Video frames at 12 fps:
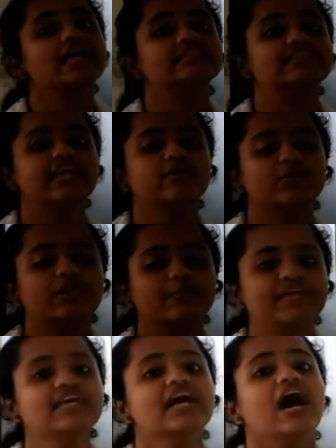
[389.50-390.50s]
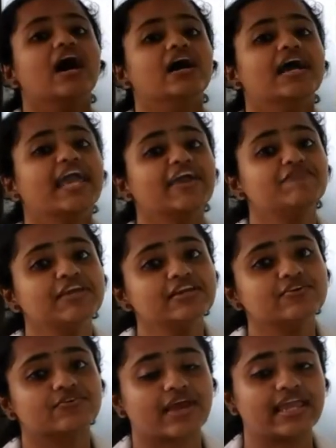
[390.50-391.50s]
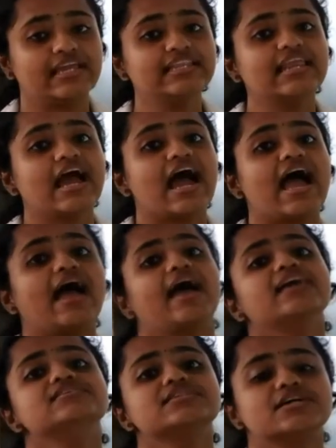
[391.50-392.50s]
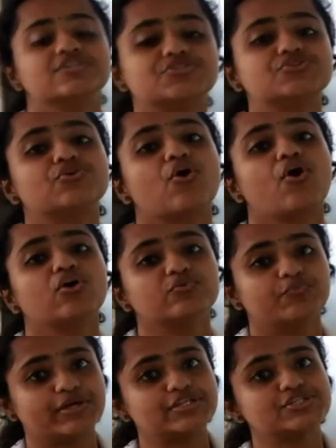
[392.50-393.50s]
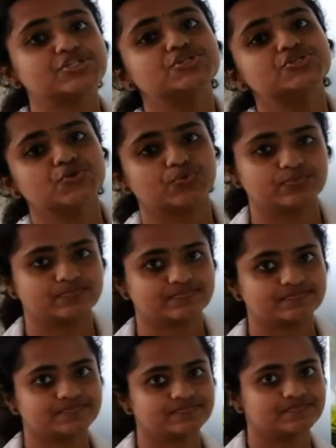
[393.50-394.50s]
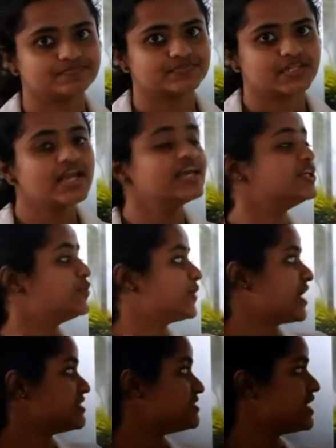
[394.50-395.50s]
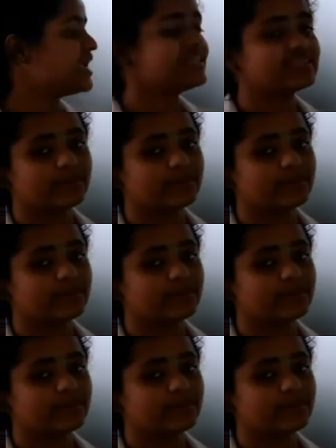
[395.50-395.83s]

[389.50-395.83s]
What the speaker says: there will be a heavy rain and a strong wind too. You can see in the